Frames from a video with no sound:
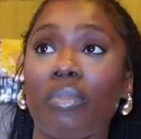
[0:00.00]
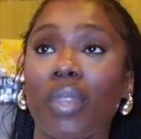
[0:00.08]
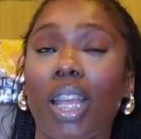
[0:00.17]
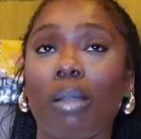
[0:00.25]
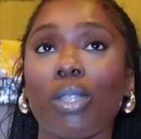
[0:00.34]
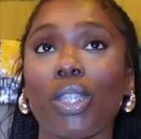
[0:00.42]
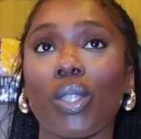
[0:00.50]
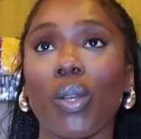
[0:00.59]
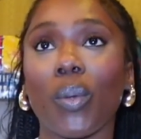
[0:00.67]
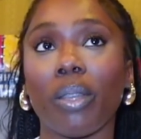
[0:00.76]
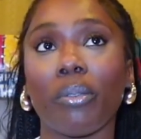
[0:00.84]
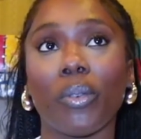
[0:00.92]
I'm just so
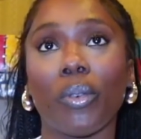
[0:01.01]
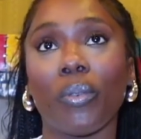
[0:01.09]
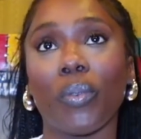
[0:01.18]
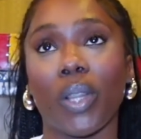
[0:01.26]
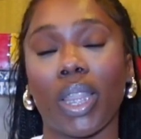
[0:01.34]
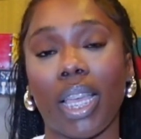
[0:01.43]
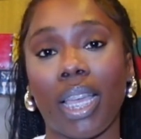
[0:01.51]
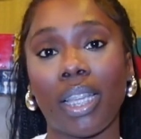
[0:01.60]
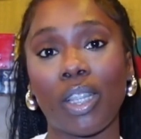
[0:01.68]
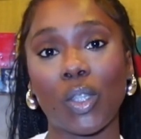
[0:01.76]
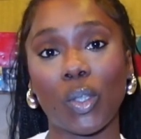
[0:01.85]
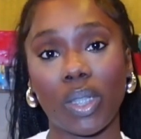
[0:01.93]
grateful for
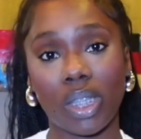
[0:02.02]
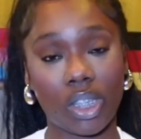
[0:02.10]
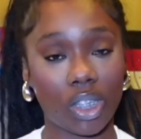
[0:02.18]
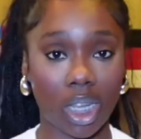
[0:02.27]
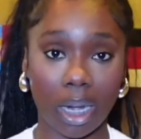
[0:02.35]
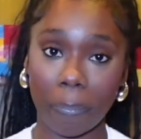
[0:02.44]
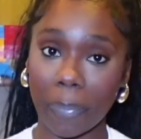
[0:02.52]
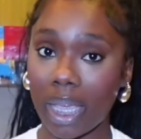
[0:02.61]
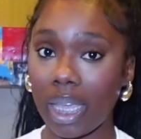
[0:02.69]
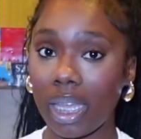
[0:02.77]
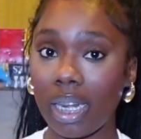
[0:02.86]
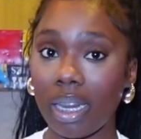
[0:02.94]
that transition that I
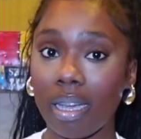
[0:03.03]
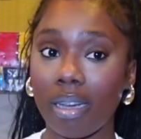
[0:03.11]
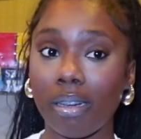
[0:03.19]
made.